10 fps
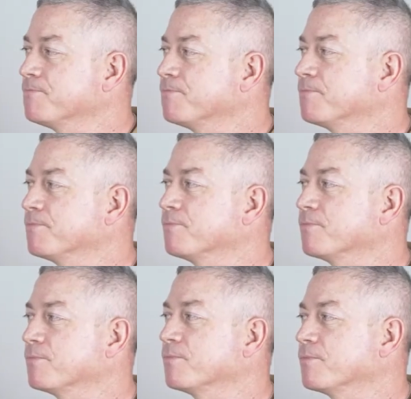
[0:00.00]

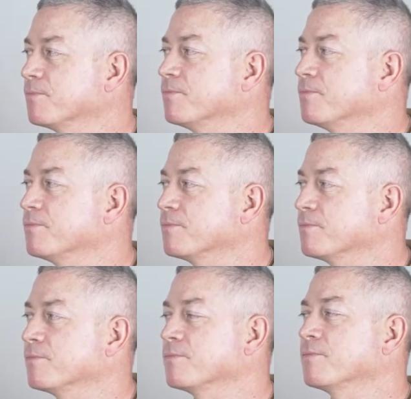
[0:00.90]

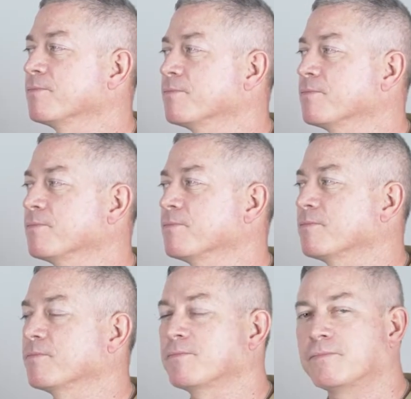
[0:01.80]

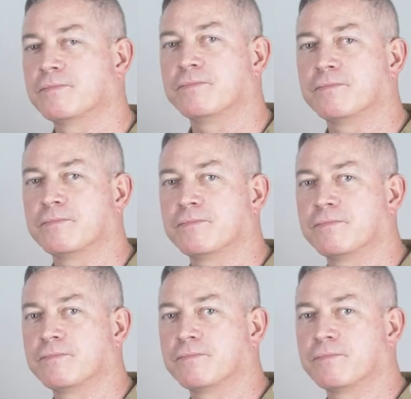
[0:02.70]

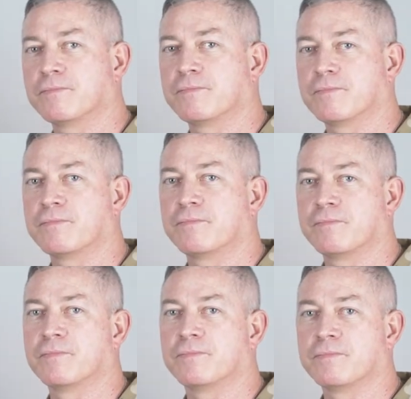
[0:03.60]

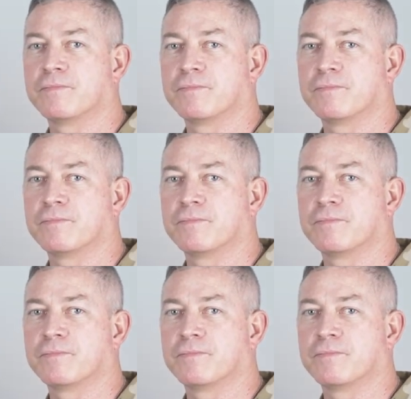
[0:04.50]
[no speech]